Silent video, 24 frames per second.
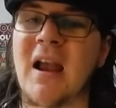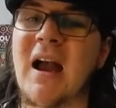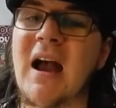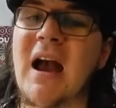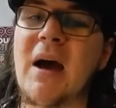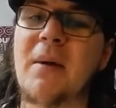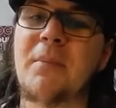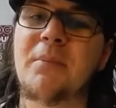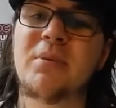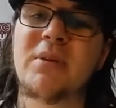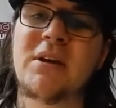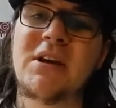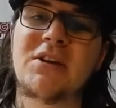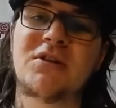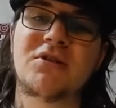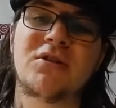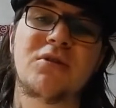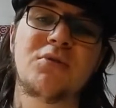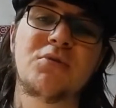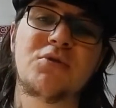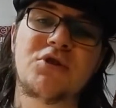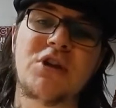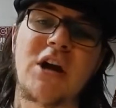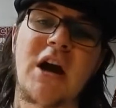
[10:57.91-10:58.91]
And please
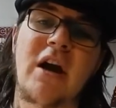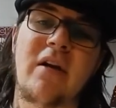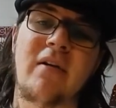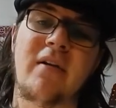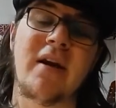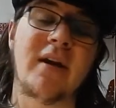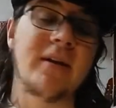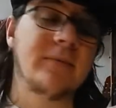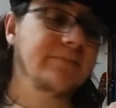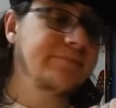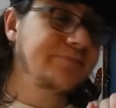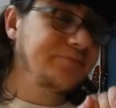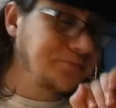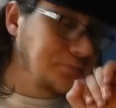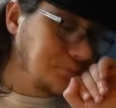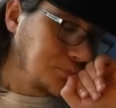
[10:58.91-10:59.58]
do share it.